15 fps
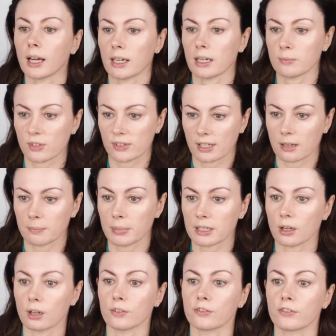I'm using a
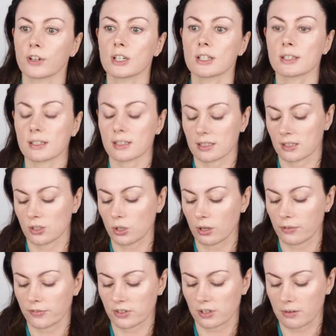bit of
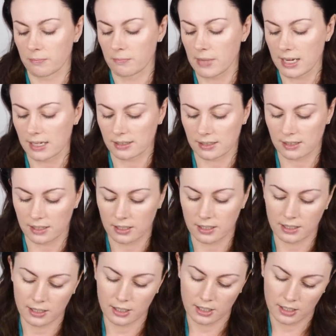soft matte
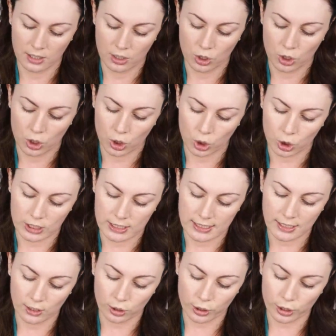
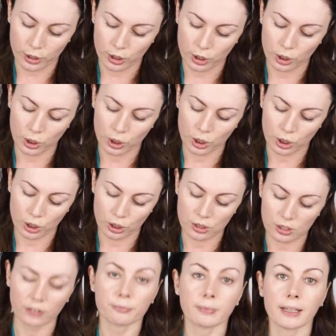concealer,
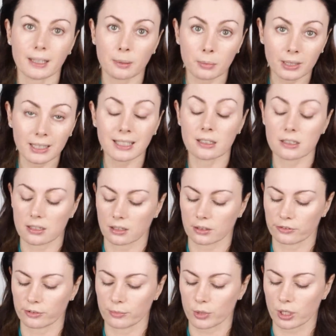soft matte complete
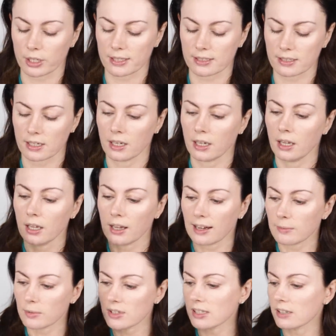concealer from NARS.
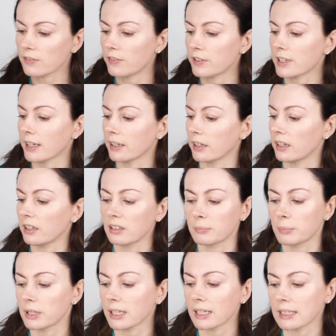I'm using vanilla,
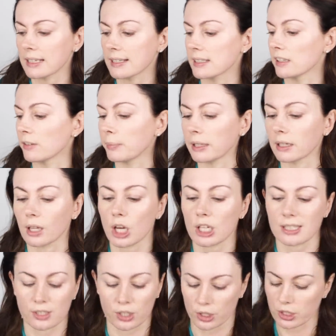but it could easily have been
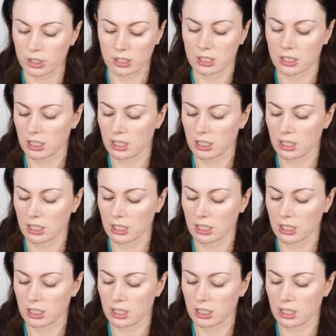custard.